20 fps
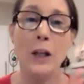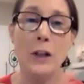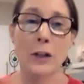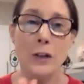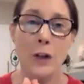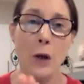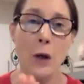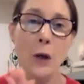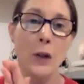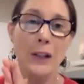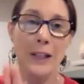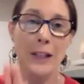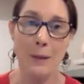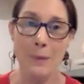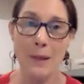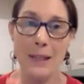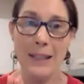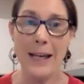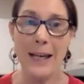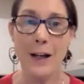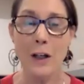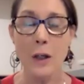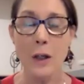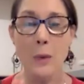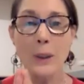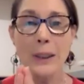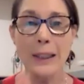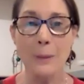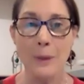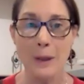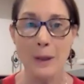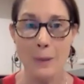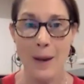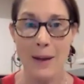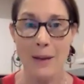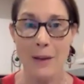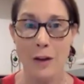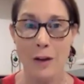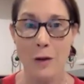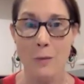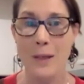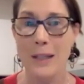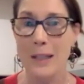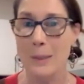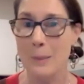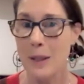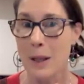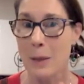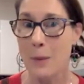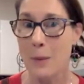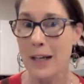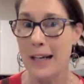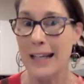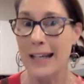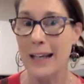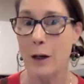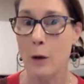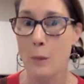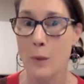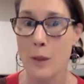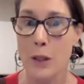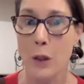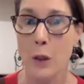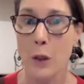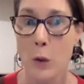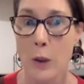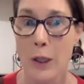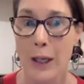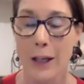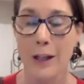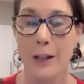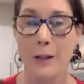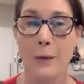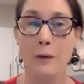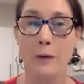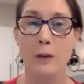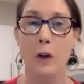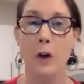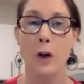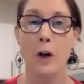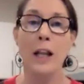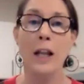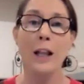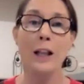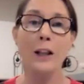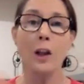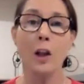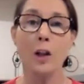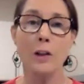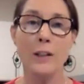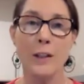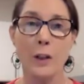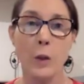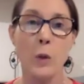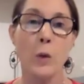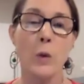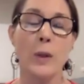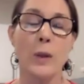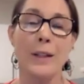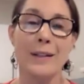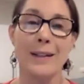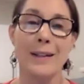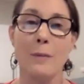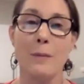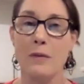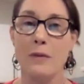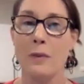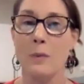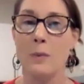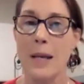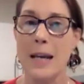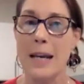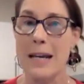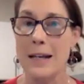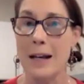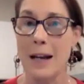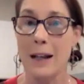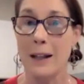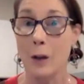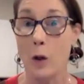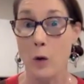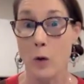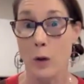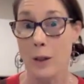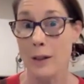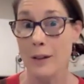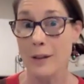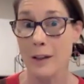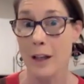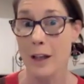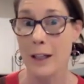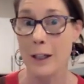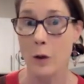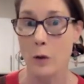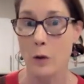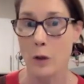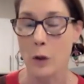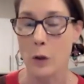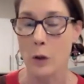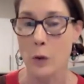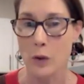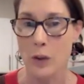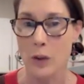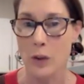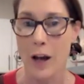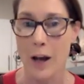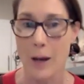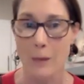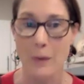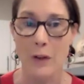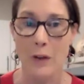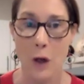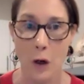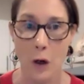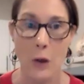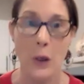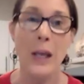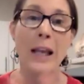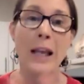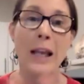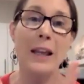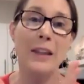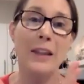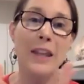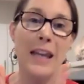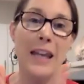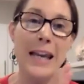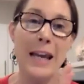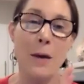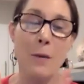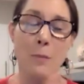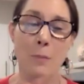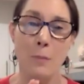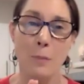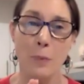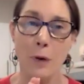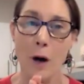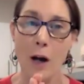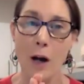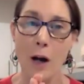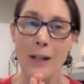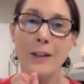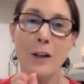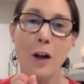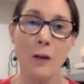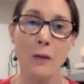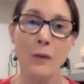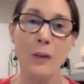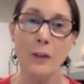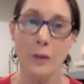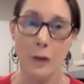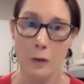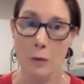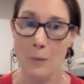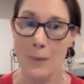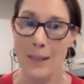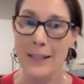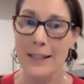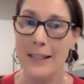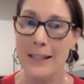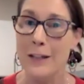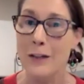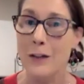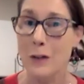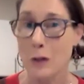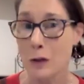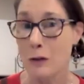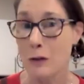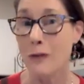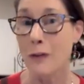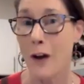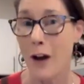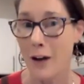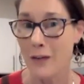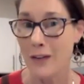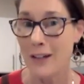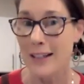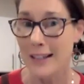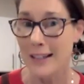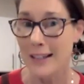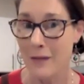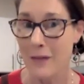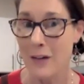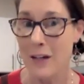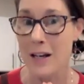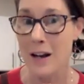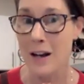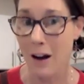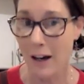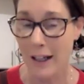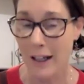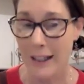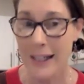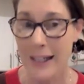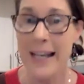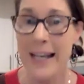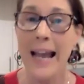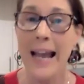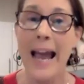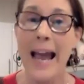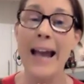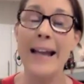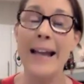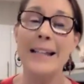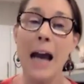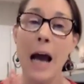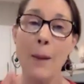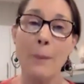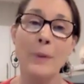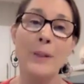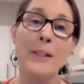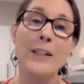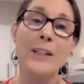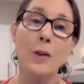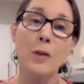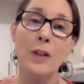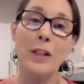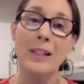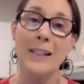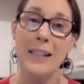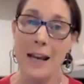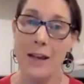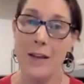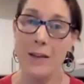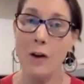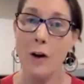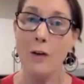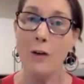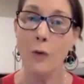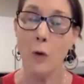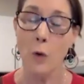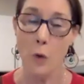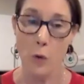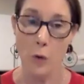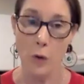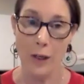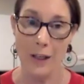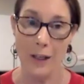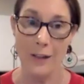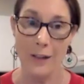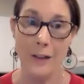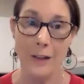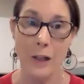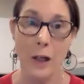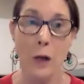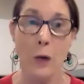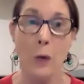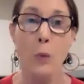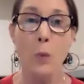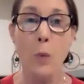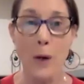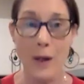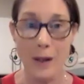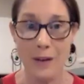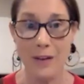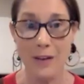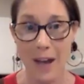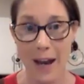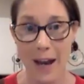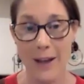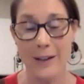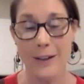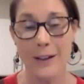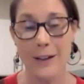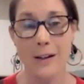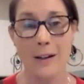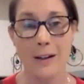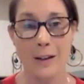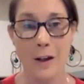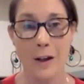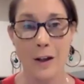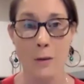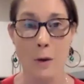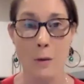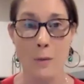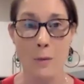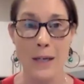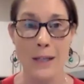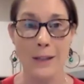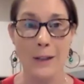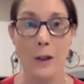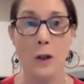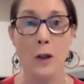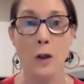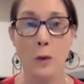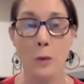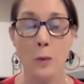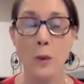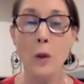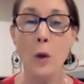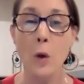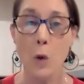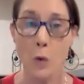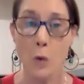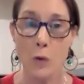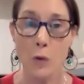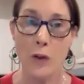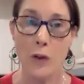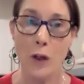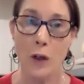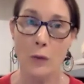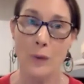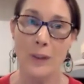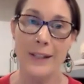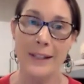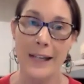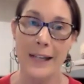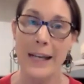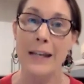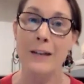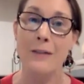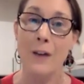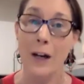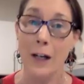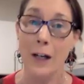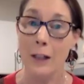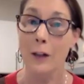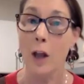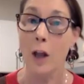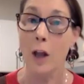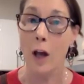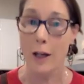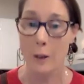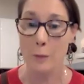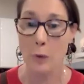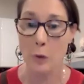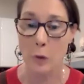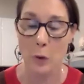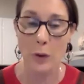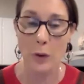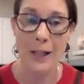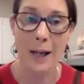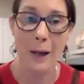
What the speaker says: So let me tell you a little bit about Thermomix, but then we're going to get on with the cooking because we've got lots to cook and some of them need a slightly longer cook time. So the price of the Thermomix is $2,579, and up until the 10th of August, with that Thermomix, you will also receive a glider board.